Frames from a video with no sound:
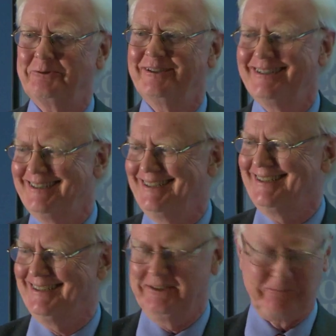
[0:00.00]

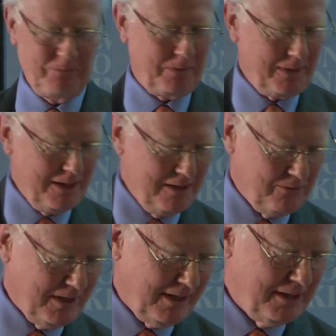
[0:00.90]

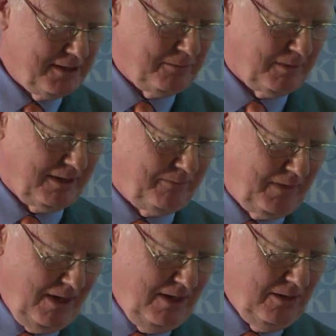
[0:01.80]
Well, I take my
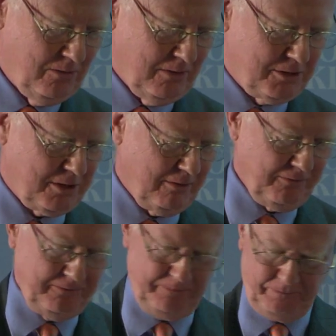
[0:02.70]
watch off.
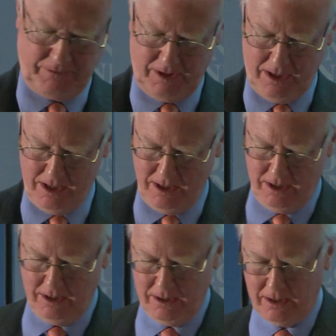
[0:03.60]

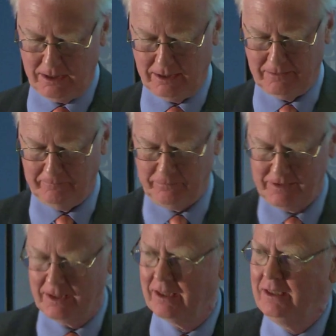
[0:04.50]
Um,
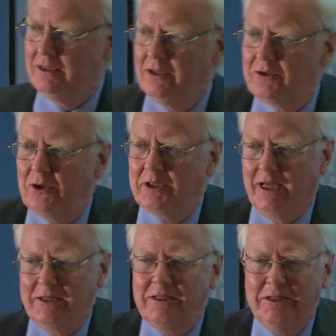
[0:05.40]
thought
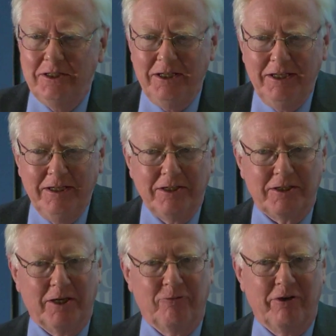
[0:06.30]
I'd
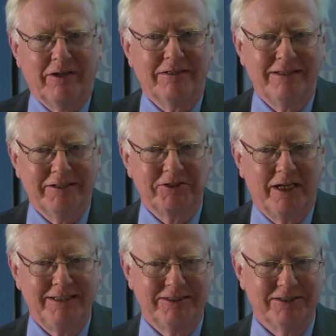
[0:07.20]
give a, a
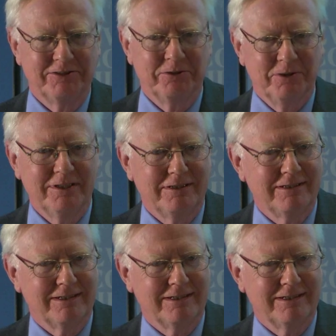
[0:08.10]
title to it.